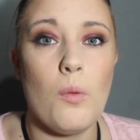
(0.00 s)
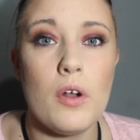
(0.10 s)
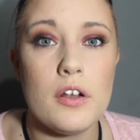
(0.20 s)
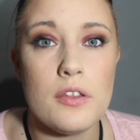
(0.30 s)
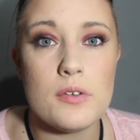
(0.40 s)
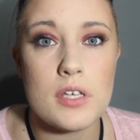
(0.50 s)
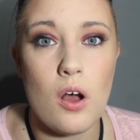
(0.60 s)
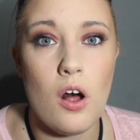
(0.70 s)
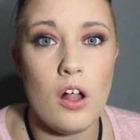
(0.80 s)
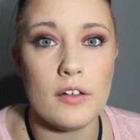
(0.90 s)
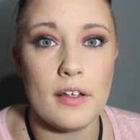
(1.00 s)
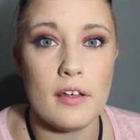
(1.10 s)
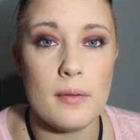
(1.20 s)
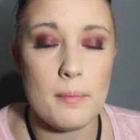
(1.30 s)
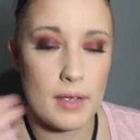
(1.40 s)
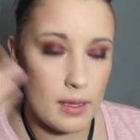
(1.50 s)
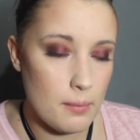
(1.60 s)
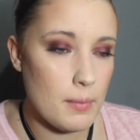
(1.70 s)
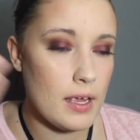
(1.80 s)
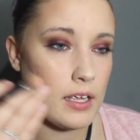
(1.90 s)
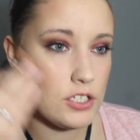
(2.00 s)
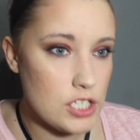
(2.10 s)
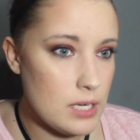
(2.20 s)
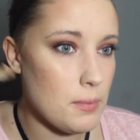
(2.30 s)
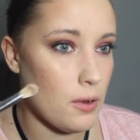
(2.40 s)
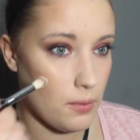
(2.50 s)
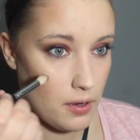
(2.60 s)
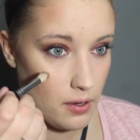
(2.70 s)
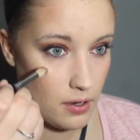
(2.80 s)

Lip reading: What are those called? My cheekbone.